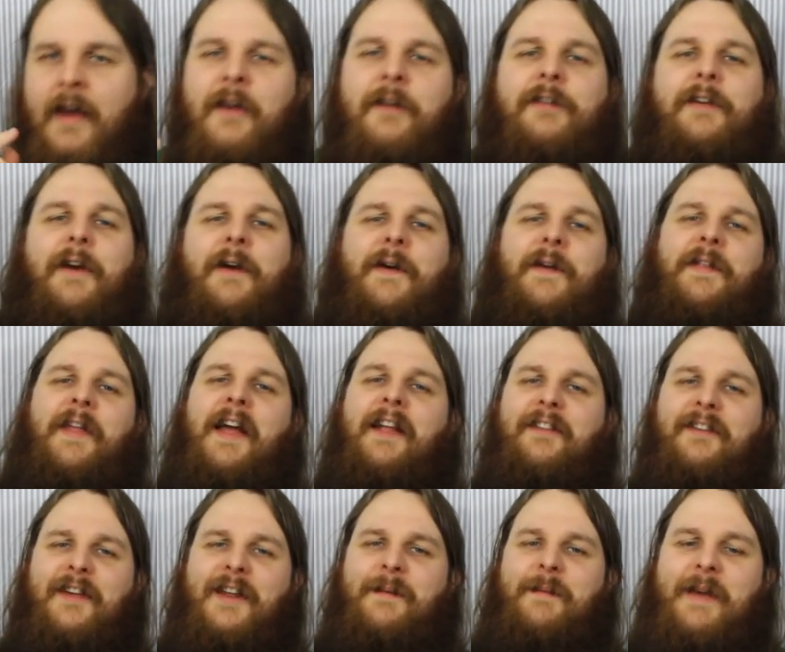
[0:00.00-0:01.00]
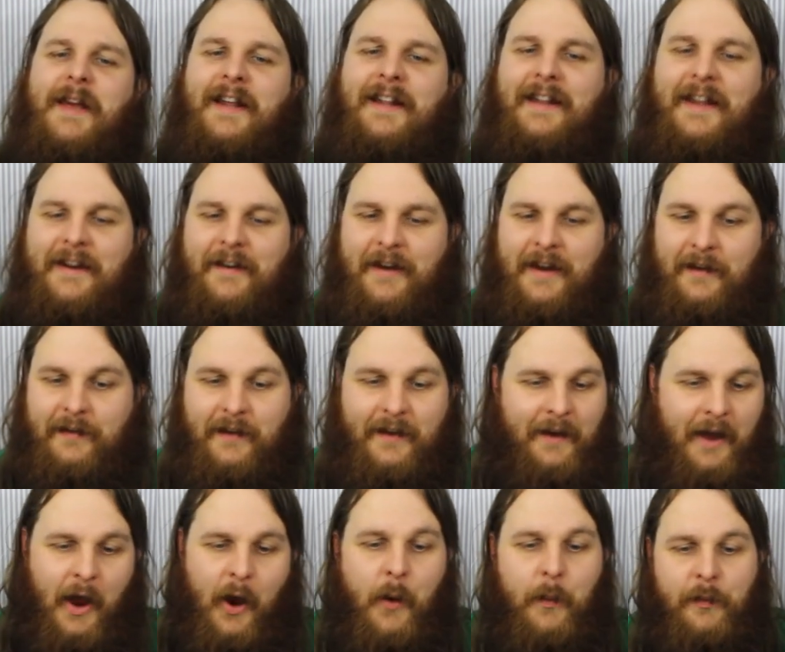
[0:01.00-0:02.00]
So that's going to be hilarious.
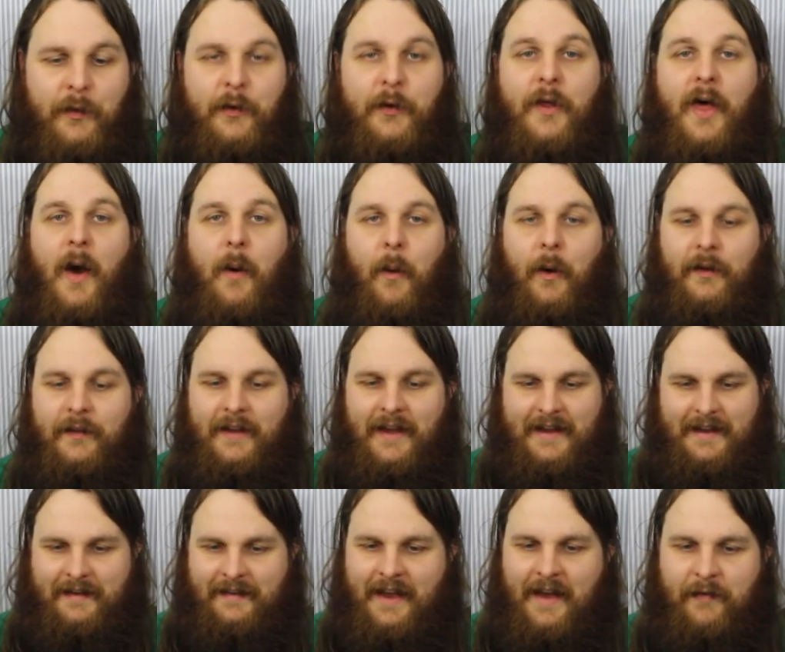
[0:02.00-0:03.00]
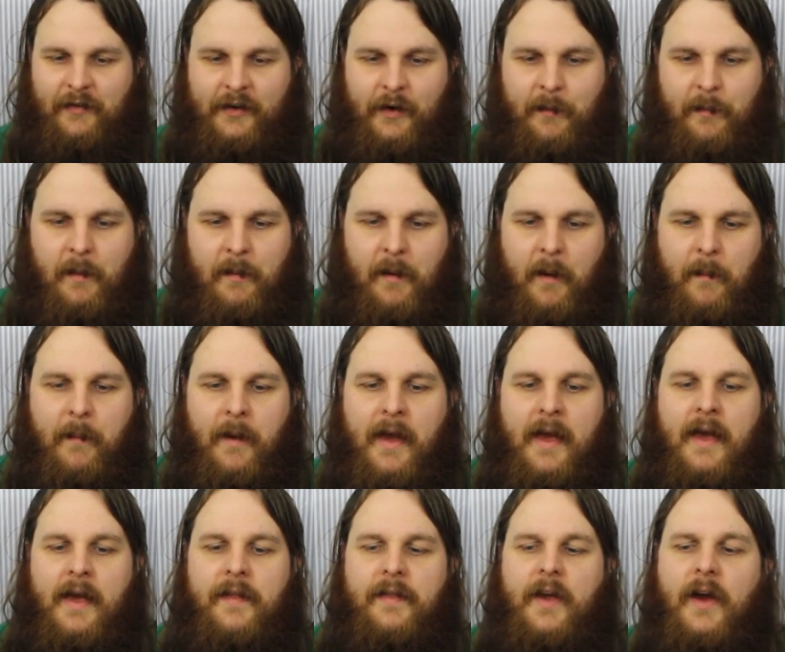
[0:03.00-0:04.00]
I hope to do that one day. Have a chat with my mum.
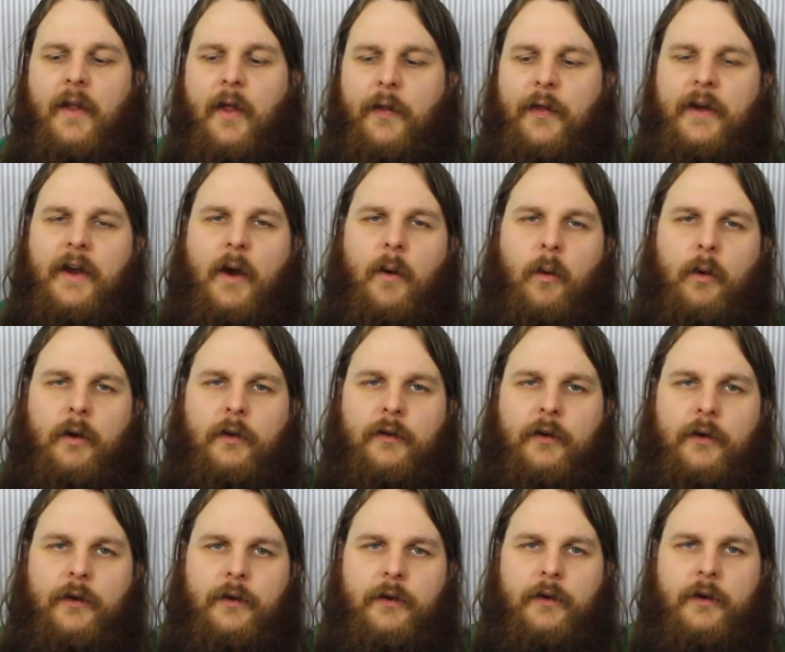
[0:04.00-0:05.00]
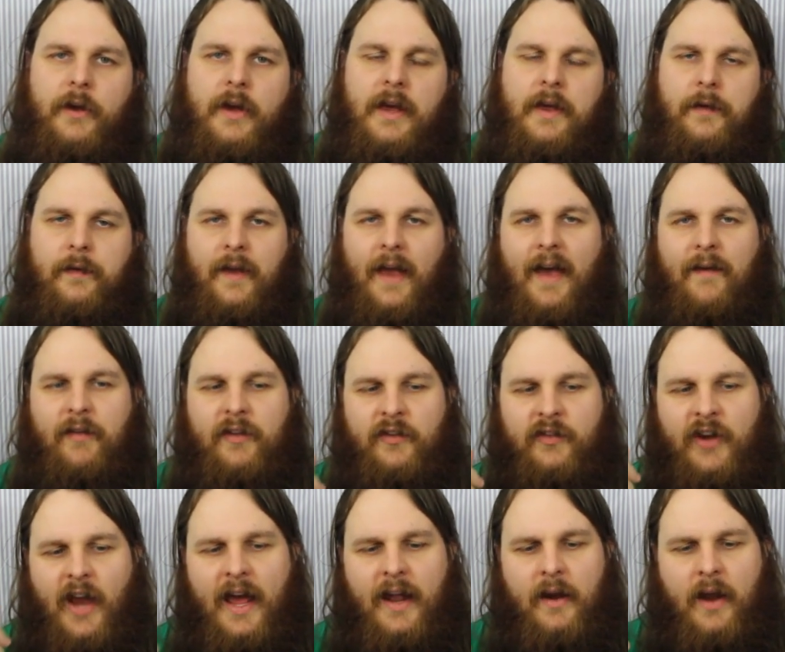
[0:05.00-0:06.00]
The other thing I want to do is to have a
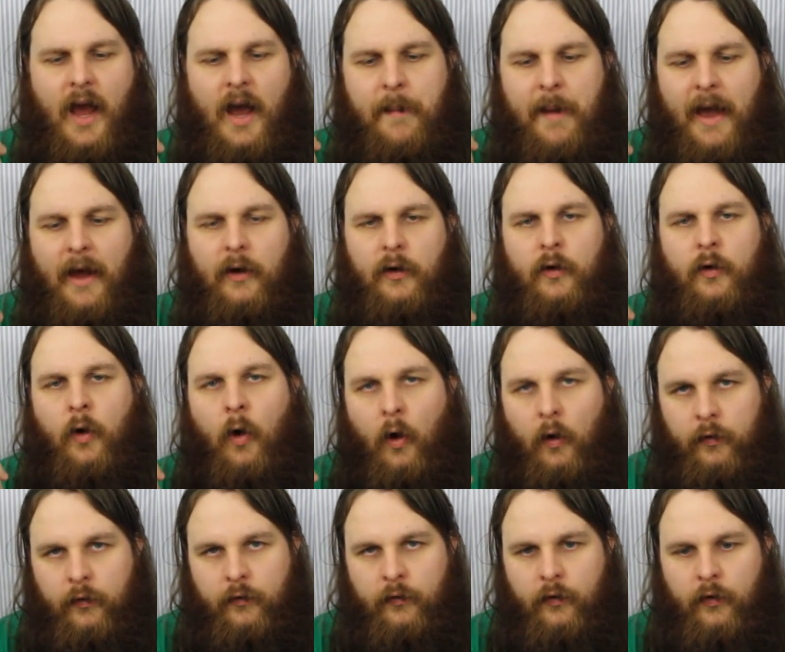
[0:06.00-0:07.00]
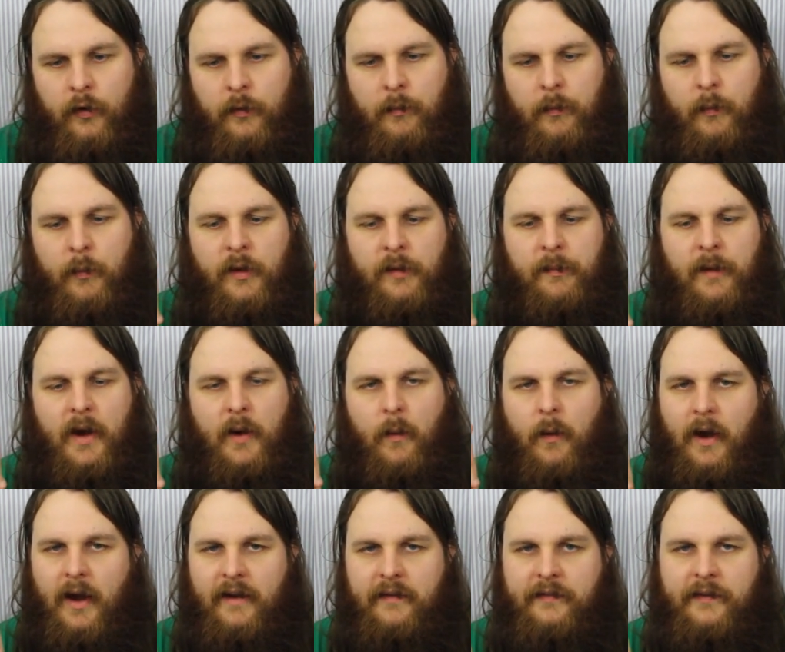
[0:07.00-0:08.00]
chat about costume with my
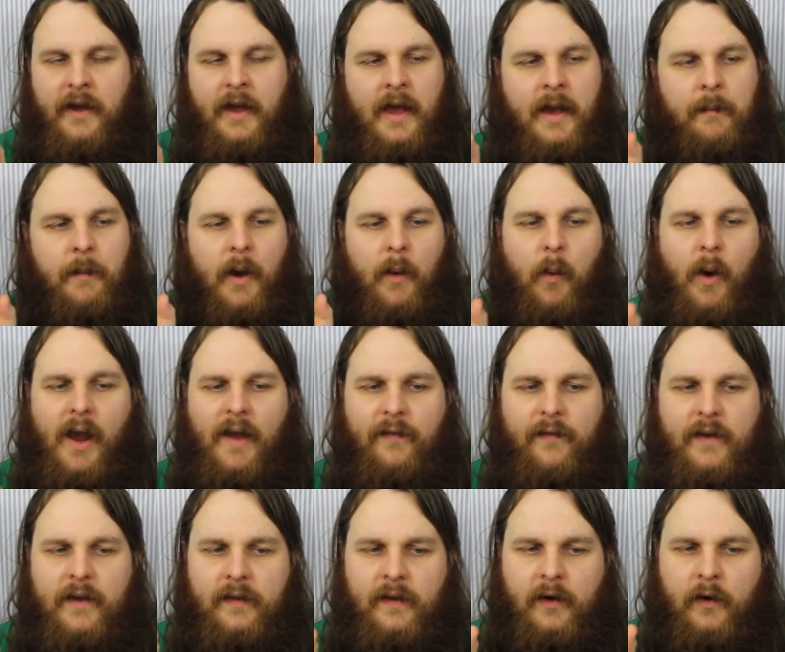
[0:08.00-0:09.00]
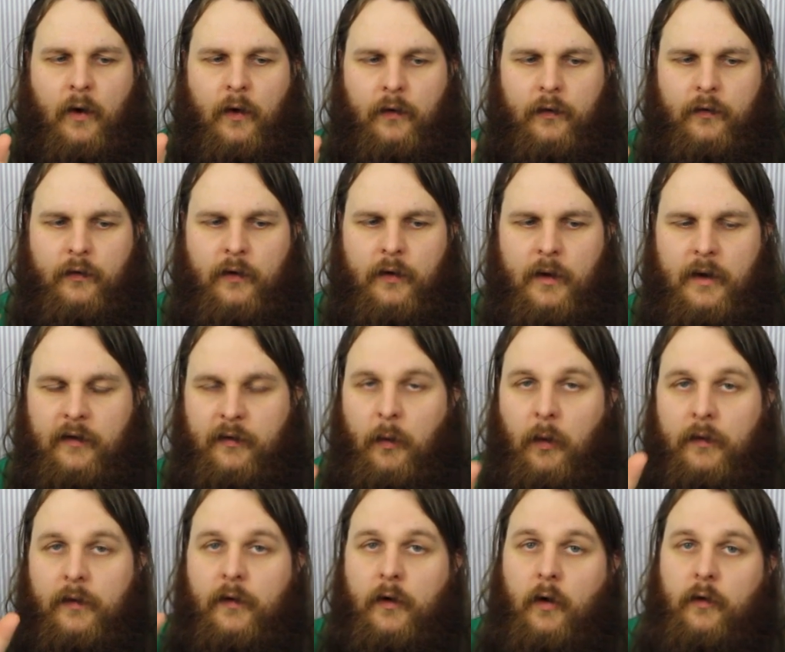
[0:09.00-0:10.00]
wife. My wife is a costume, she
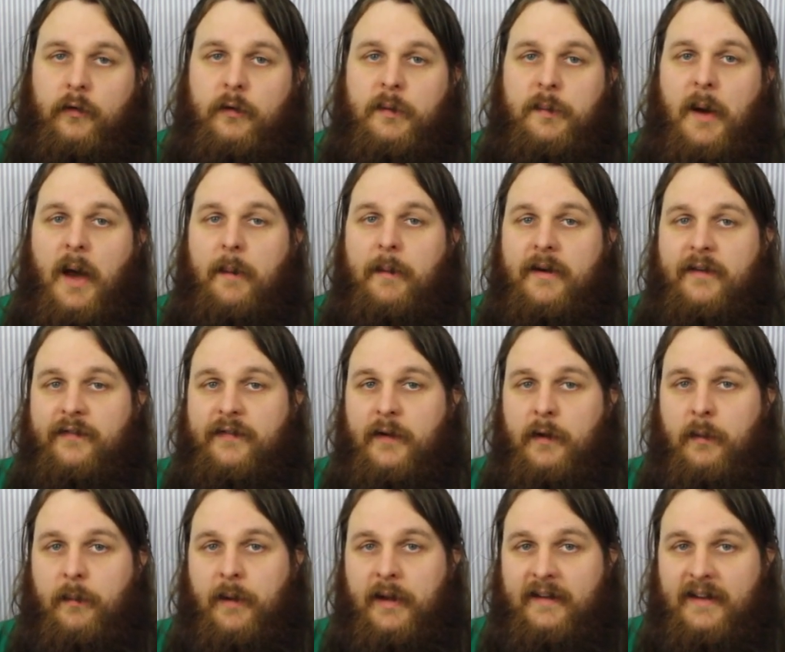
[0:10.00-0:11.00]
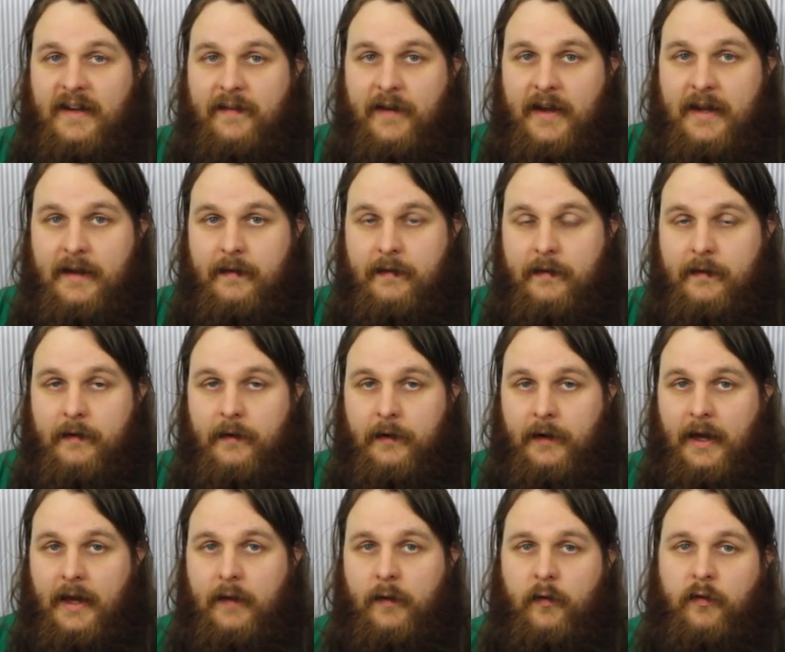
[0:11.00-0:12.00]
works in the costume department of film and TV.
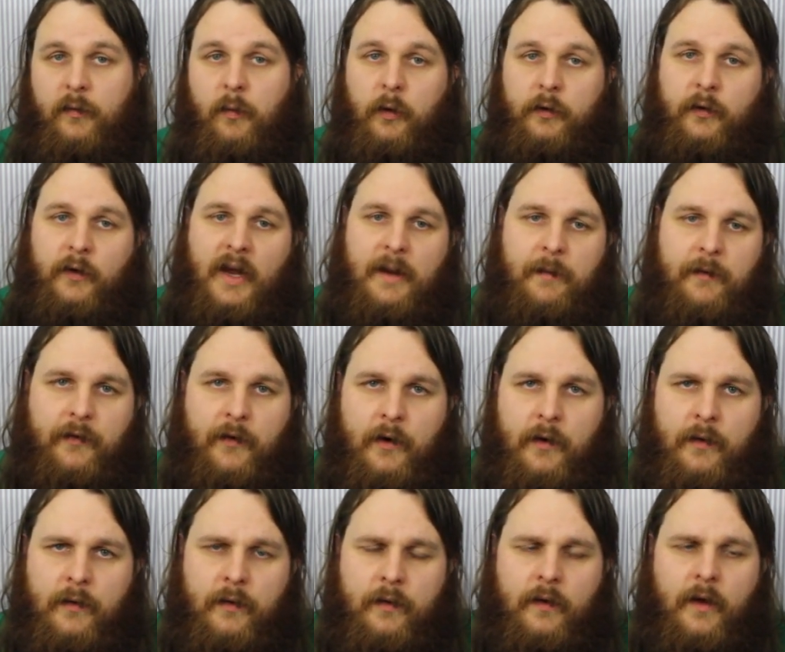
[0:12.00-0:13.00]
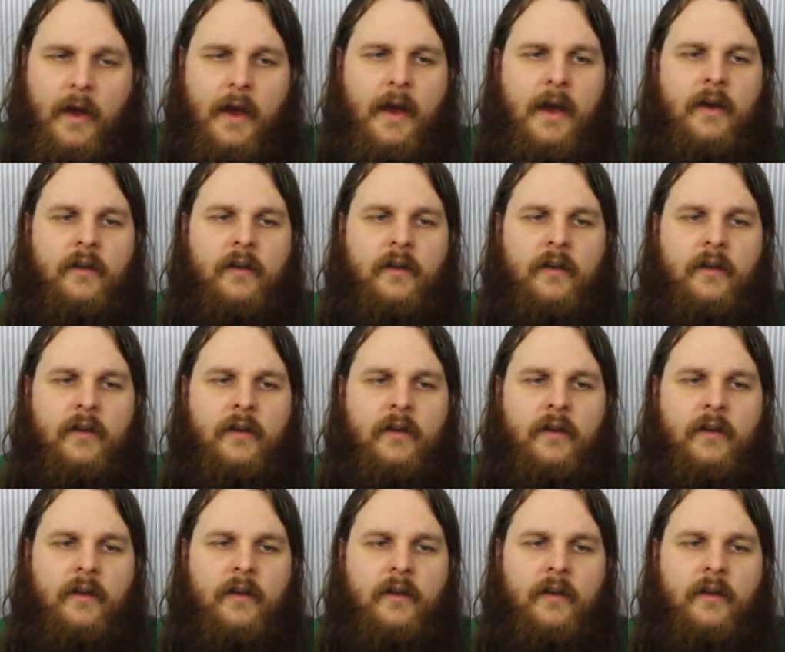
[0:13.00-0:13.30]
Okay, so she worked on Game of Thrones.